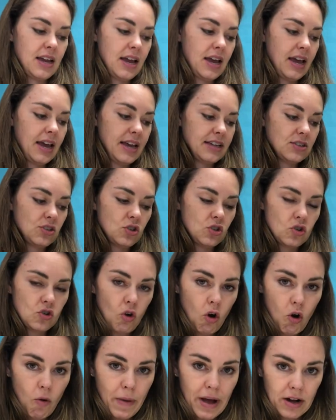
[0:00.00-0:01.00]

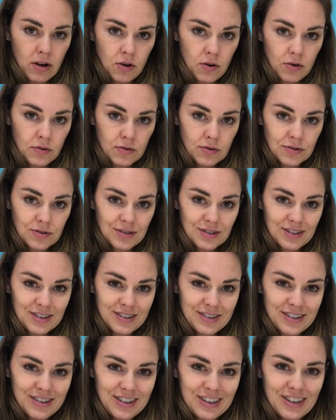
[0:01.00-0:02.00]
Estómago.
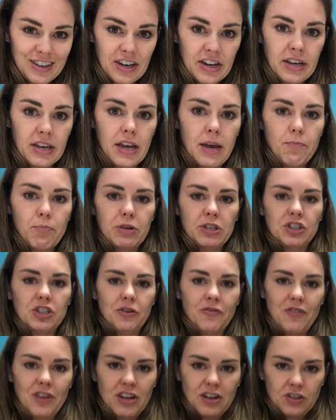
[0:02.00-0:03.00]
Good. And put your
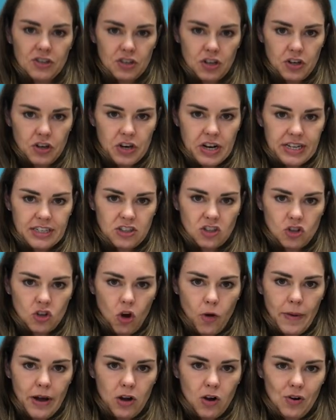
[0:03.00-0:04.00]
fingers on your
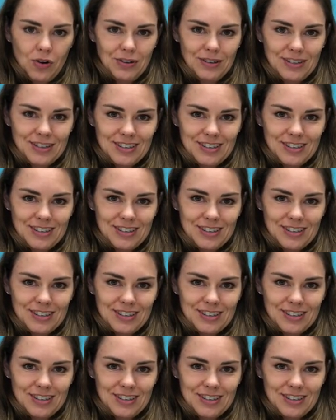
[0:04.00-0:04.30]
estómago.